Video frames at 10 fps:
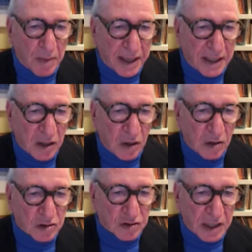money
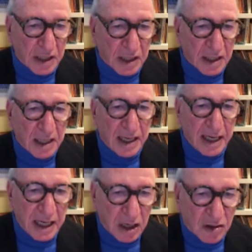laundering,
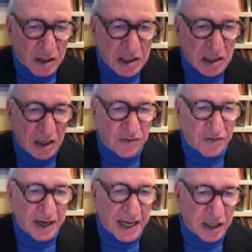increase in
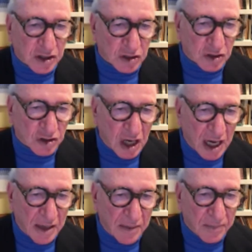financial
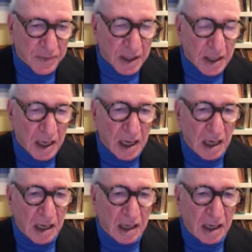crime,
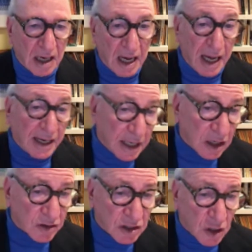and
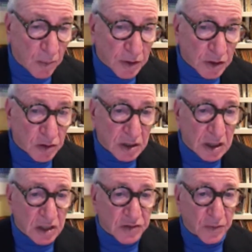increased
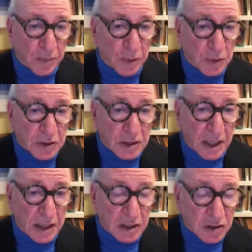opportunities for
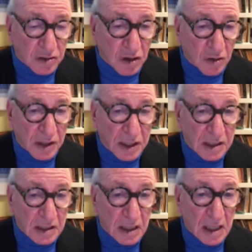Putin and his
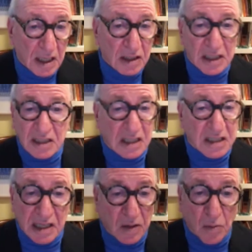cronies just to
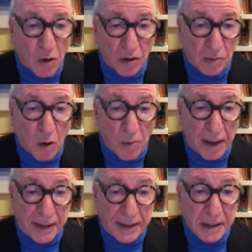steal more and more
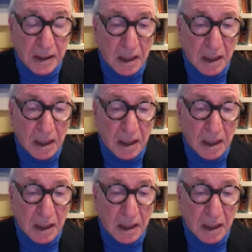money.